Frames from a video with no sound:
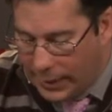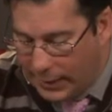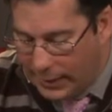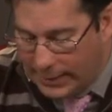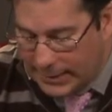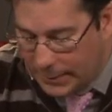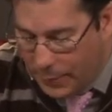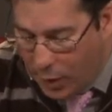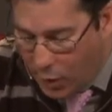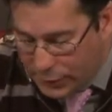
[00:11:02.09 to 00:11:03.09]
we can listen,
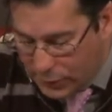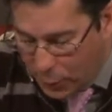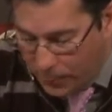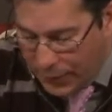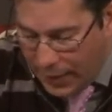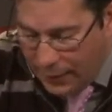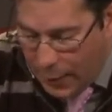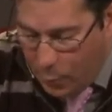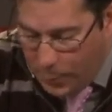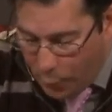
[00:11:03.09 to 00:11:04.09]
but also
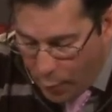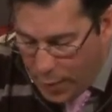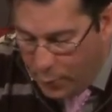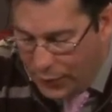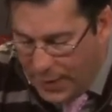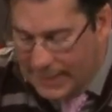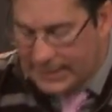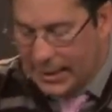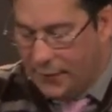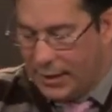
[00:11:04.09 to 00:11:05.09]
that we pray with
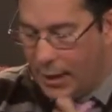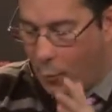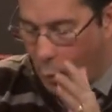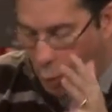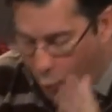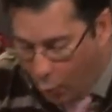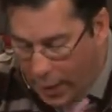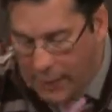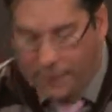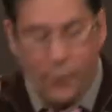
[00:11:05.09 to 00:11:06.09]
thanksgiving, that we're
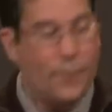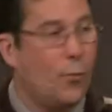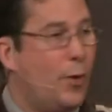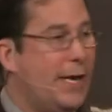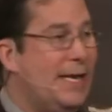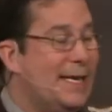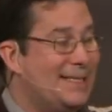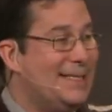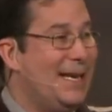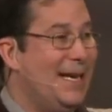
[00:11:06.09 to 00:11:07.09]
grateful for what he
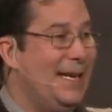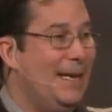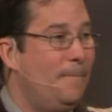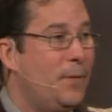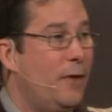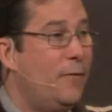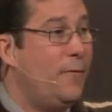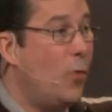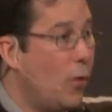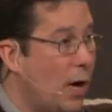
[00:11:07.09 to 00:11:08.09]
has done
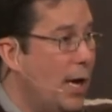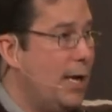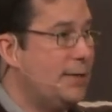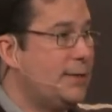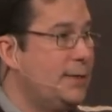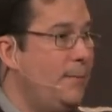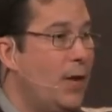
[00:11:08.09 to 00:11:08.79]
for us.